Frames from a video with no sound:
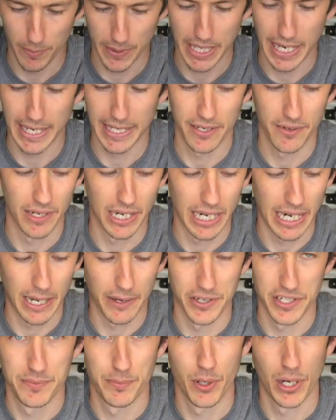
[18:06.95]
of the anchor and allow
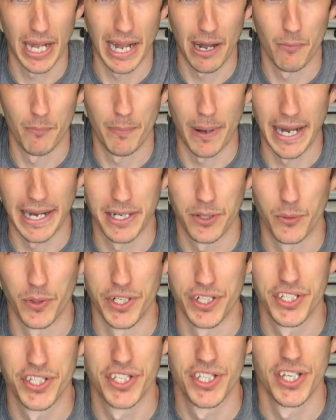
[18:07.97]
you to pull it out
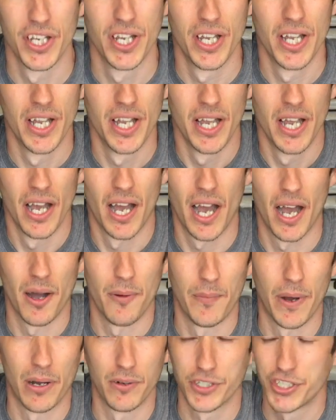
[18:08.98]
backwards.
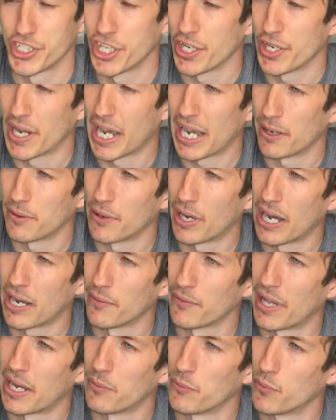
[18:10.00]
I'll show you how
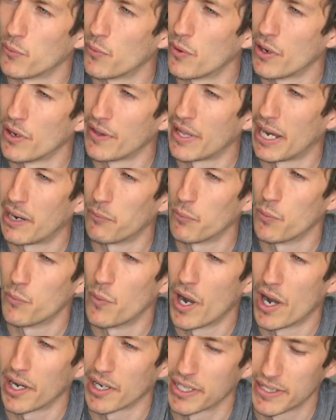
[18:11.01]
that will
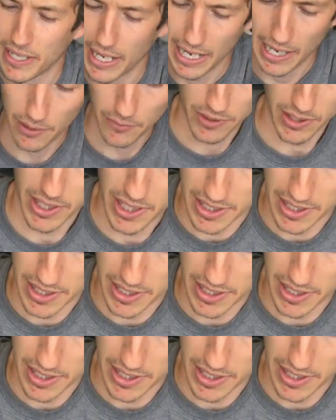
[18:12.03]
work now.